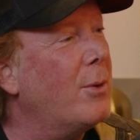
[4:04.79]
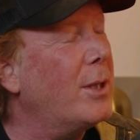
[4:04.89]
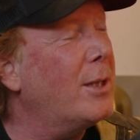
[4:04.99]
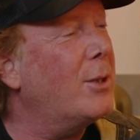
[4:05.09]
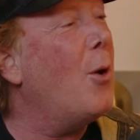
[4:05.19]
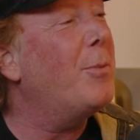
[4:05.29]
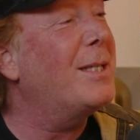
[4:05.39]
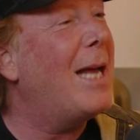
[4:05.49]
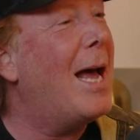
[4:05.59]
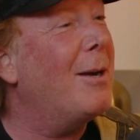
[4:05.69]
I was like so
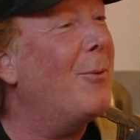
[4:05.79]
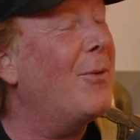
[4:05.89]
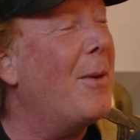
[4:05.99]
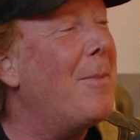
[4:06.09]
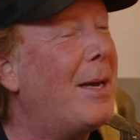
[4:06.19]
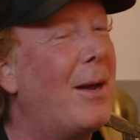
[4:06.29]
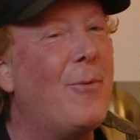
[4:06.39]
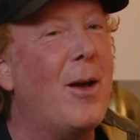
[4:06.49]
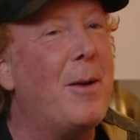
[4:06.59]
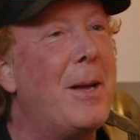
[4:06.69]
upset with them making
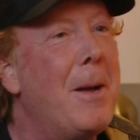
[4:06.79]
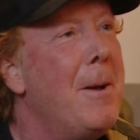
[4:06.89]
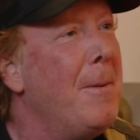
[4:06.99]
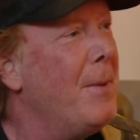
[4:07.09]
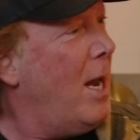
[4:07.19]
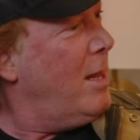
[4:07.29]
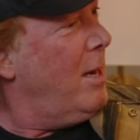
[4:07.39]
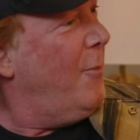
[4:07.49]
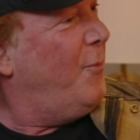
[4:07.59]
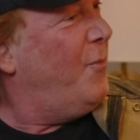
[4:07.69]
fun of me. And
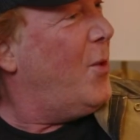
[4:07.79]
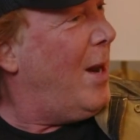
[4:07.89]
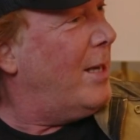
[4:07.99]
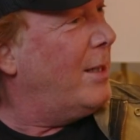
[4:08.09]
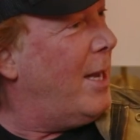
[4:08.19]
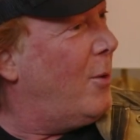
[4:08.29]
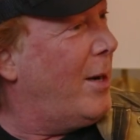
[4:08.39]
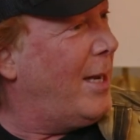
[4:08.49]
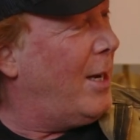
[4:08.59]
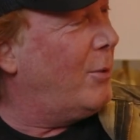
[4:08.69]
then a few days later,
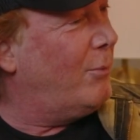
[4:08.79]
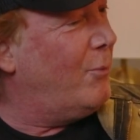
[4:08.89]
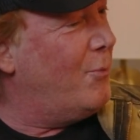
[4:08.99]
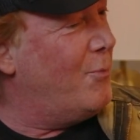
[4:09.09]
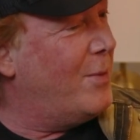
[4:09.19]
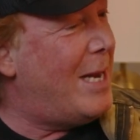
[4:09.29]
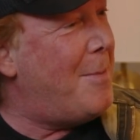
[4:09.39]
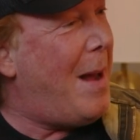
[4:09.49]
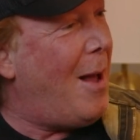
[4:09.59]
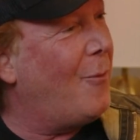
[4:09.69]
I get a
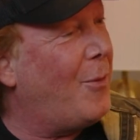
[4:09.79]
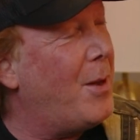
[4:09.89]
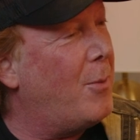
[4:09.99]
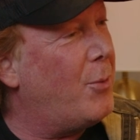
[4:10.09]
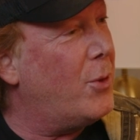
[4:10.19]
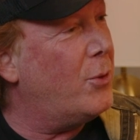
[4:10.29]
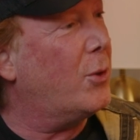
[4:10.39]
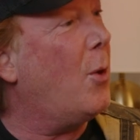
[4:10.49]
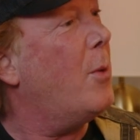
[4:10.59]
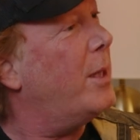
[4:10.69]
email from their
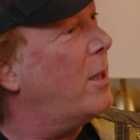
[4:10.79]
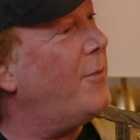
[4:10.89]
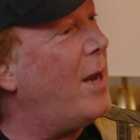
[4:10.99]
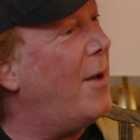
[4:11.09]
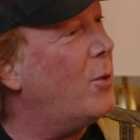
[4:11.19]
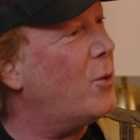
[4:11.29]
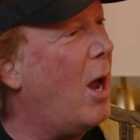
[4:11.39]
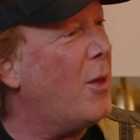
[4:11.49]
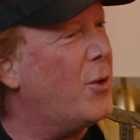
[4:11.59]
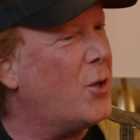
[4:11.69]
producer going, we'd love to have you
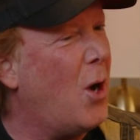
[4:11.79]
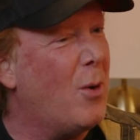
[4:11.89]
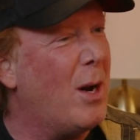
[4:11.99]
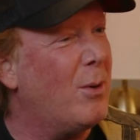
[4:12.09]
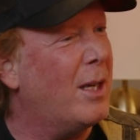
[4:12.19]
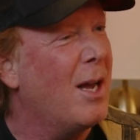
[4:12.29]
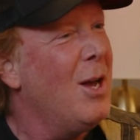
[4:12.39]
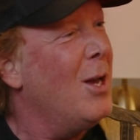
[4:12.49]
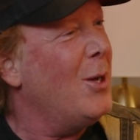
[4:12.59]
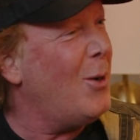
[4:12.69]
on the show. And I was like,
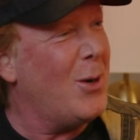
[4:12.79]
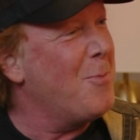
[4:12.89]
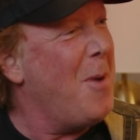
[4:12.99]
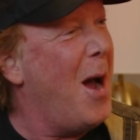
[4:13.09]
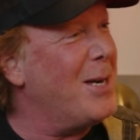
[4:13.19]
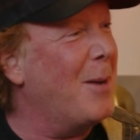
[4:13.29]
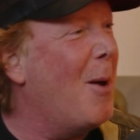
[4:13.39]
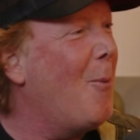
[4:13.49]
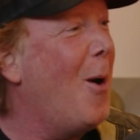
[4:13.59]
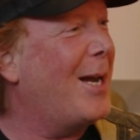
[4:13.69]
you're out of your mind. I'm
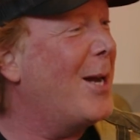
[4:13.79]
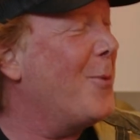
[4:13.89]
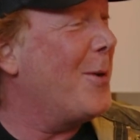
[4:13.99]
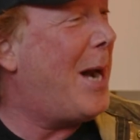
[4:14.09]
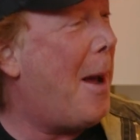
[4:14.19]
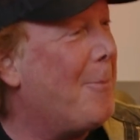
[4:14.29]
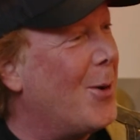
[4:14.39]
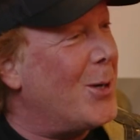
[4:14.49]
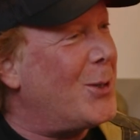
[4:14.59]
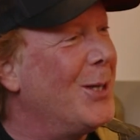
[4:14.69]
not walking into an
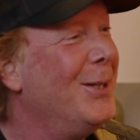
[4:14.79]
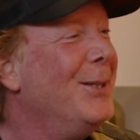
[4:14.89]
ambush.